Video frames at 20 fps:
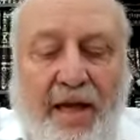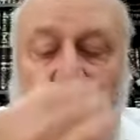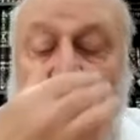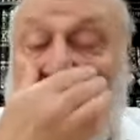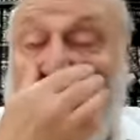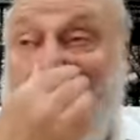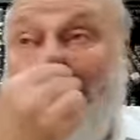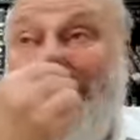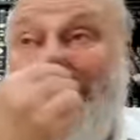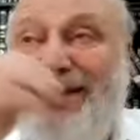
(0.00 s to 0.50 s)

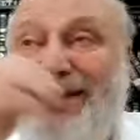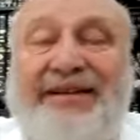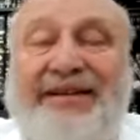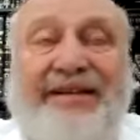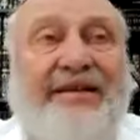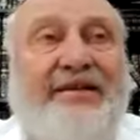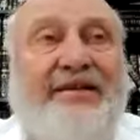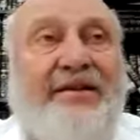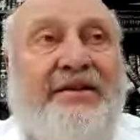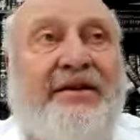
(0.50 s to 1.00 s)
But the
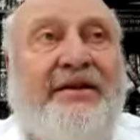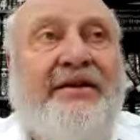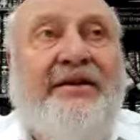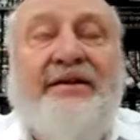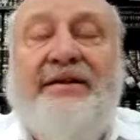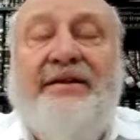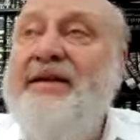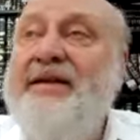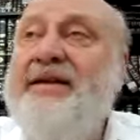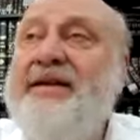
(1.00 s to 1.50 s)
the, the,
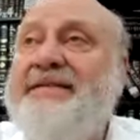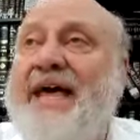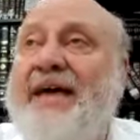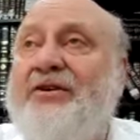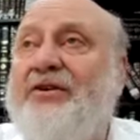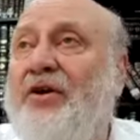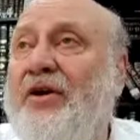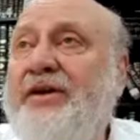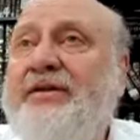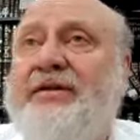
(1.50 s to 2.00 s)

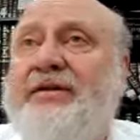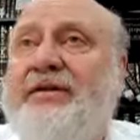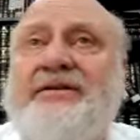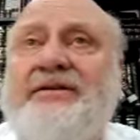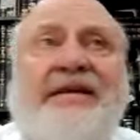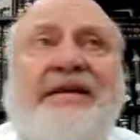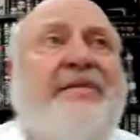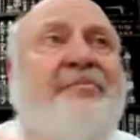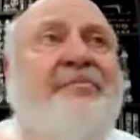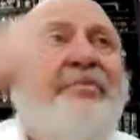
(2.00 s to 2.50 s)
tias
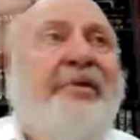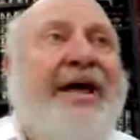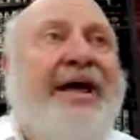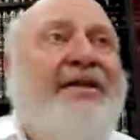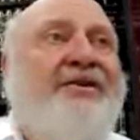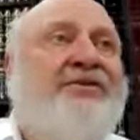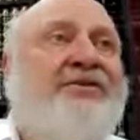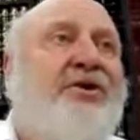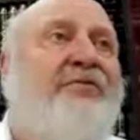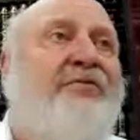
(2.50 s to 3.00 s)
any
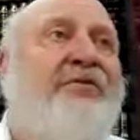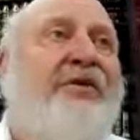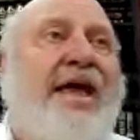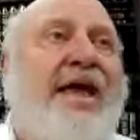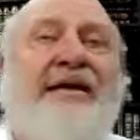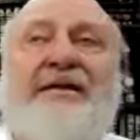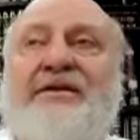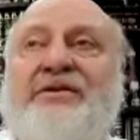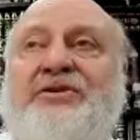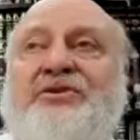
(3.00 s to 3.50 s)
branches
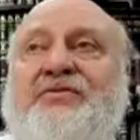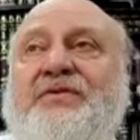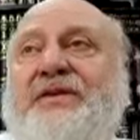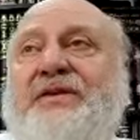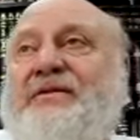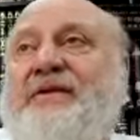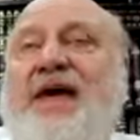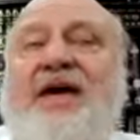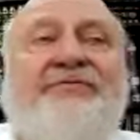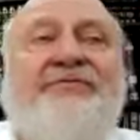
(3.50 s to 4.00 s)
overhanging the street,
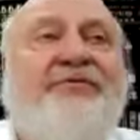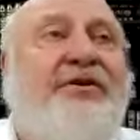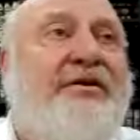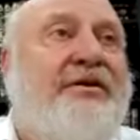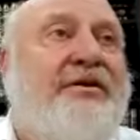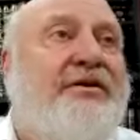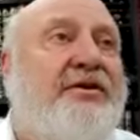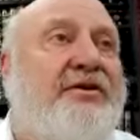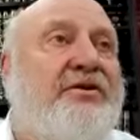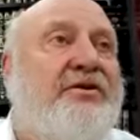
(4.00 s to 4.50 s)
they're hefka,
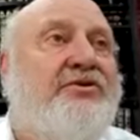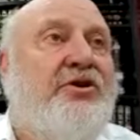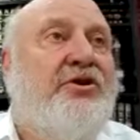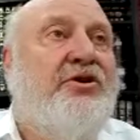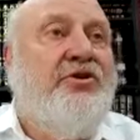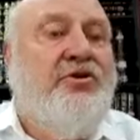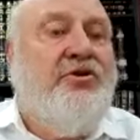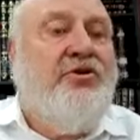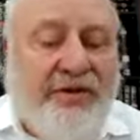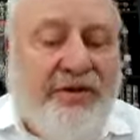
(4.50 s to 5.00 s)
so
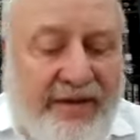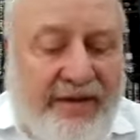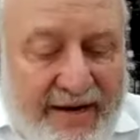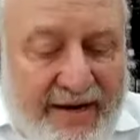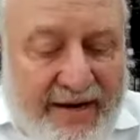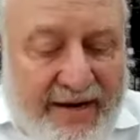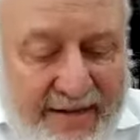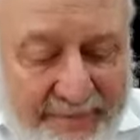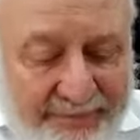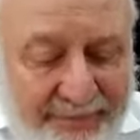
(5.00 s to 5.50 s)
you can
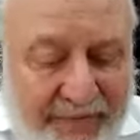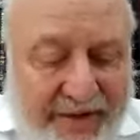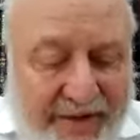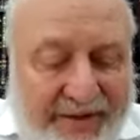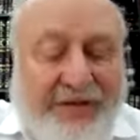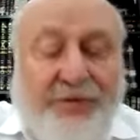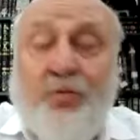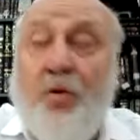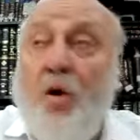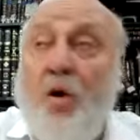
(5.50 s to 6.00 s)
take them.
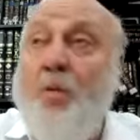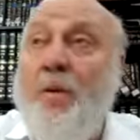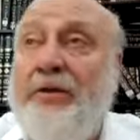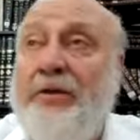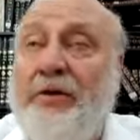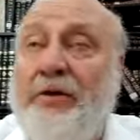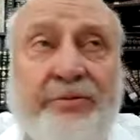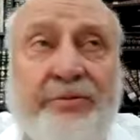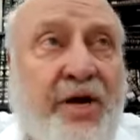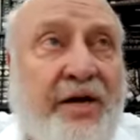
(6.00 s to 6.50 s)
That's one way
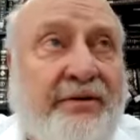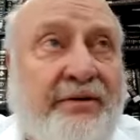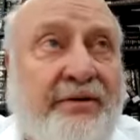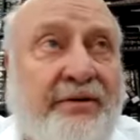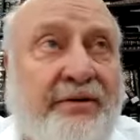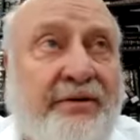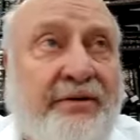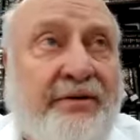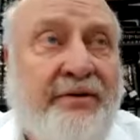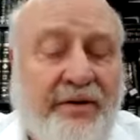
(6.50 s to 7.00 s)
long shot.
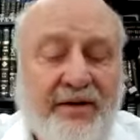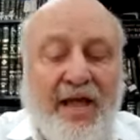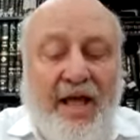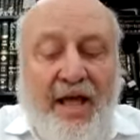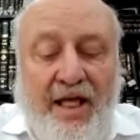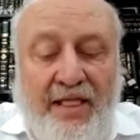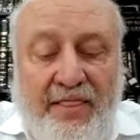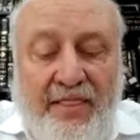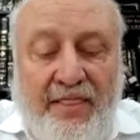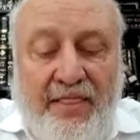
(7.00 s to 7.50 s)

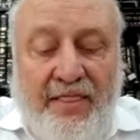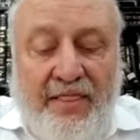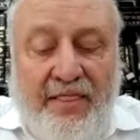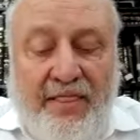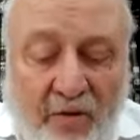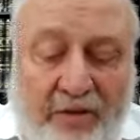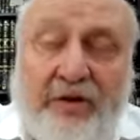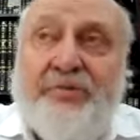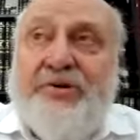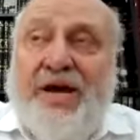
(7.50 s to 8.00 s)

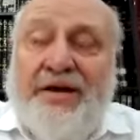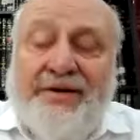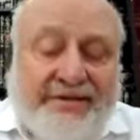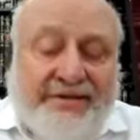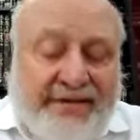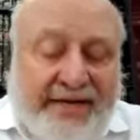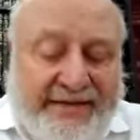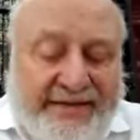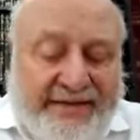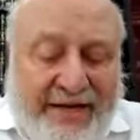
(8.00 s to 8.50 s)
The other way Lingam
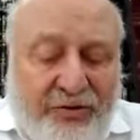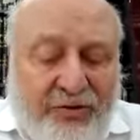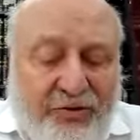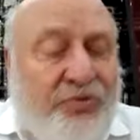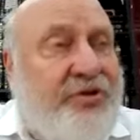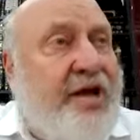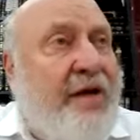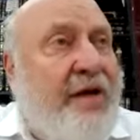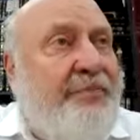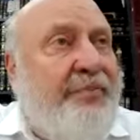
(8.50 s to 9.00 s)
is that it's
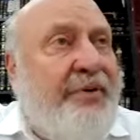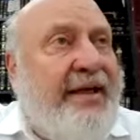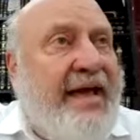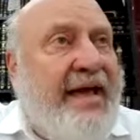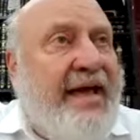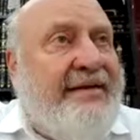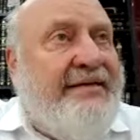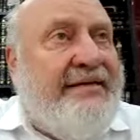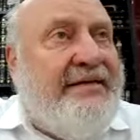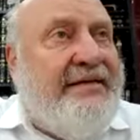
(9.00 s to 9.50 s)
not two
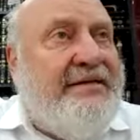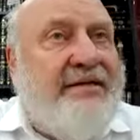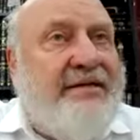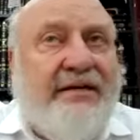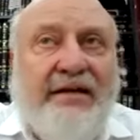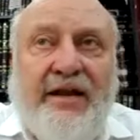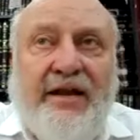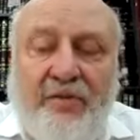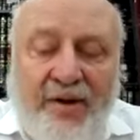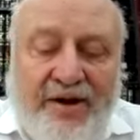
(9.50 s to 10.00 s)
separate cases,
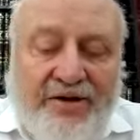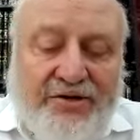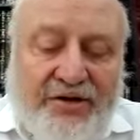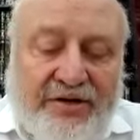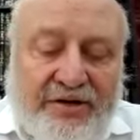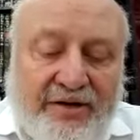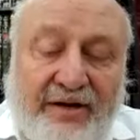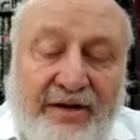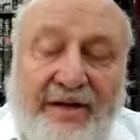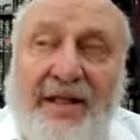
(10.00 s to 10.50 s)
it's a
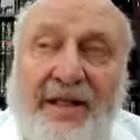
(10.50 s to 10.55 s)
continuation.